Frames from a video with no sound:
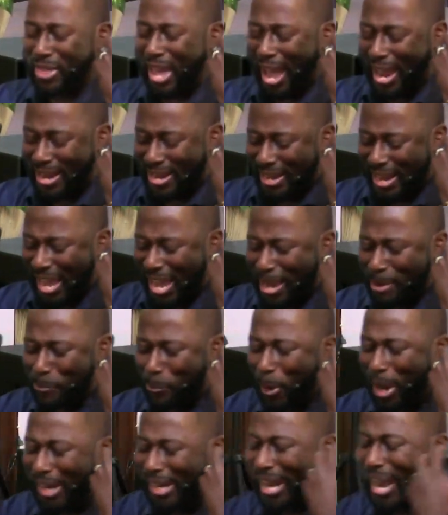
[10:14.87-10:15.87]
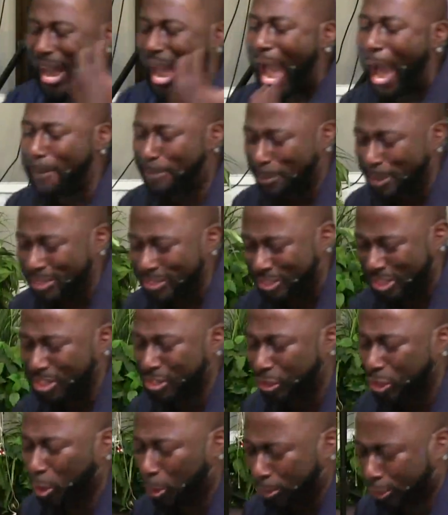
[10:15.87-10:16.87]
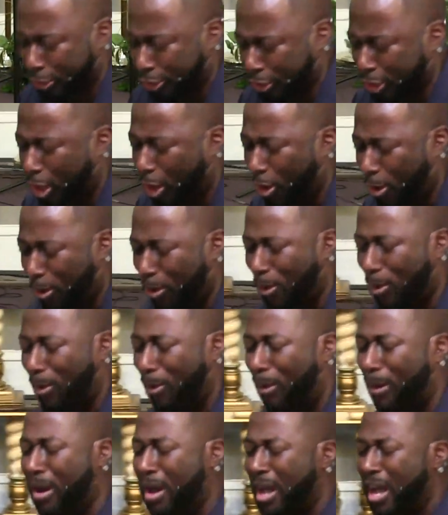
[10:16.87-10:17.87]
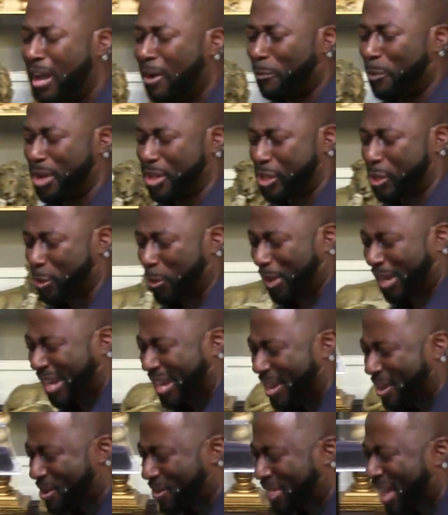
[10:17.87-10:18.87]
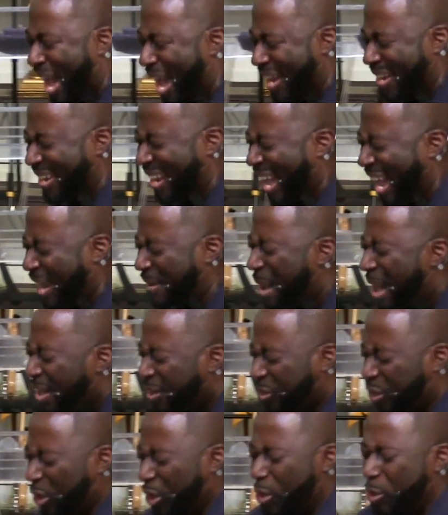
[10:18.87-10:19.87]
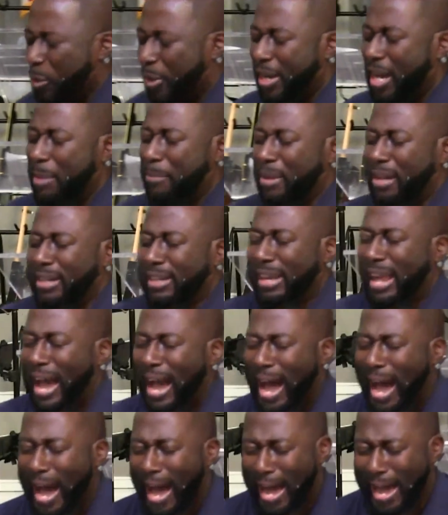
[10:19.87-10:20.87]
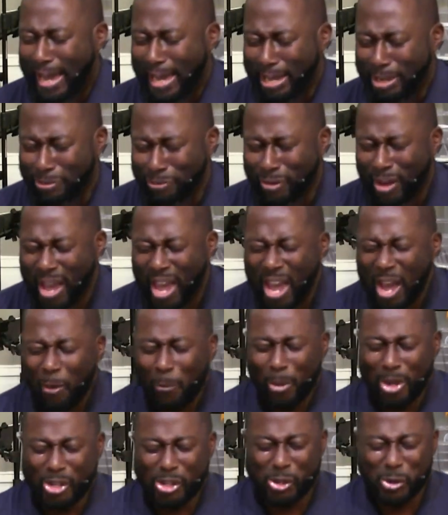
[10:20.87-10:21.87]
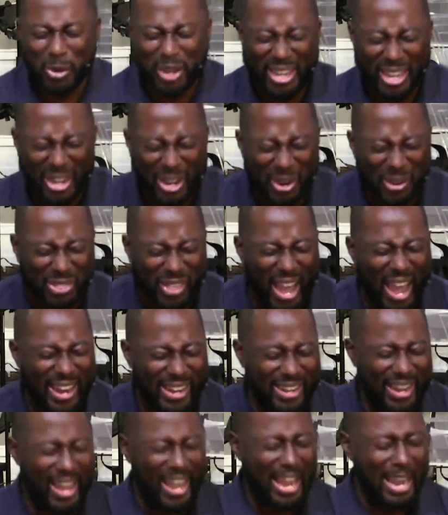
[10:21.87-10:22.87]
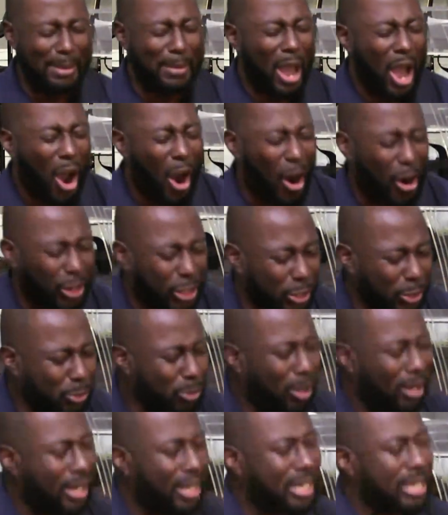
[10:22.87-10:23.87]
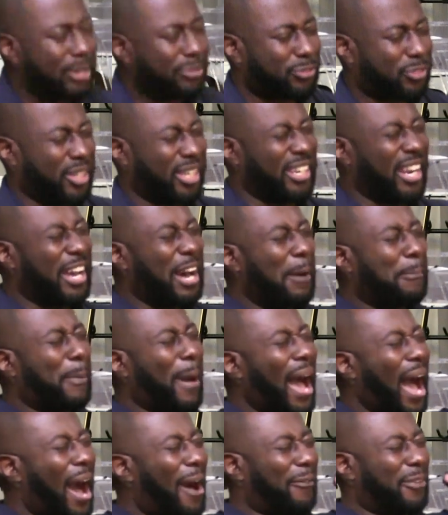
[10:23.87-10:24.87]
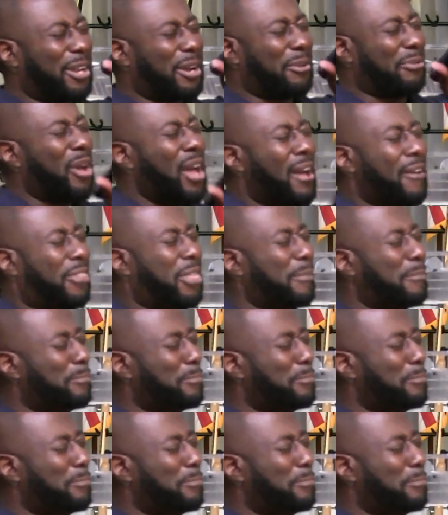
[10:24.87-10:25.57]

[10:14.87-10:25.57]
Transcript: that name, what happens in your soul? When you hear that name, do you come alive? When you hear that name, are you lifted up out of the